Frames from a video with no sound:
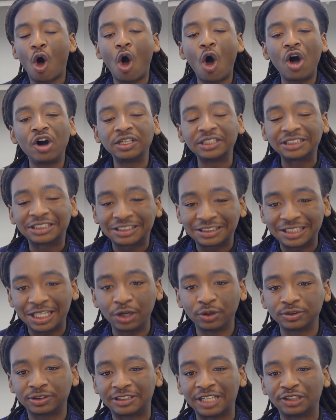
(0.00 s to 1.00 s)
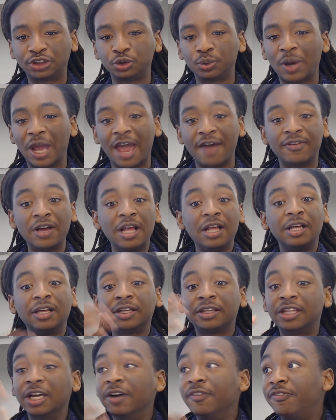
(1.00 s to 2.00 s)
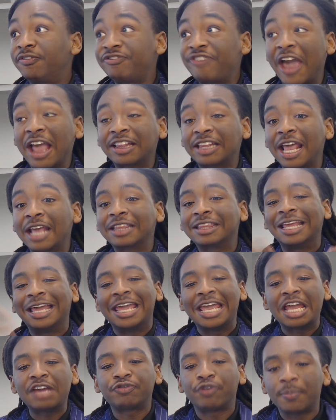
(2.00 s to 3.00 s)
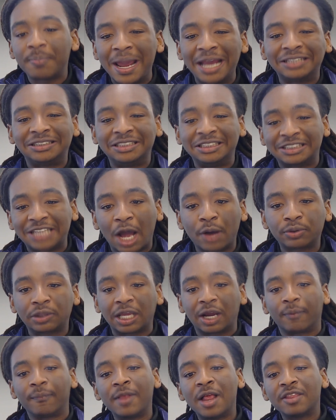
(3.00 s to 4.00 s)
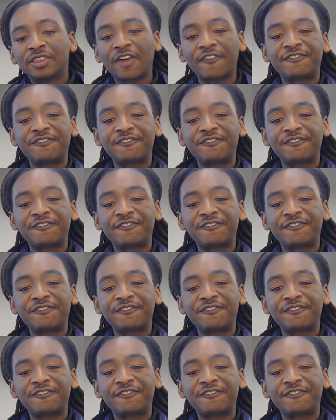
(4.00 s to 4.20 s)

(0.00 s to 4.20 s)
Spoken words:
all the skill sets you have, the fact that the information is out there,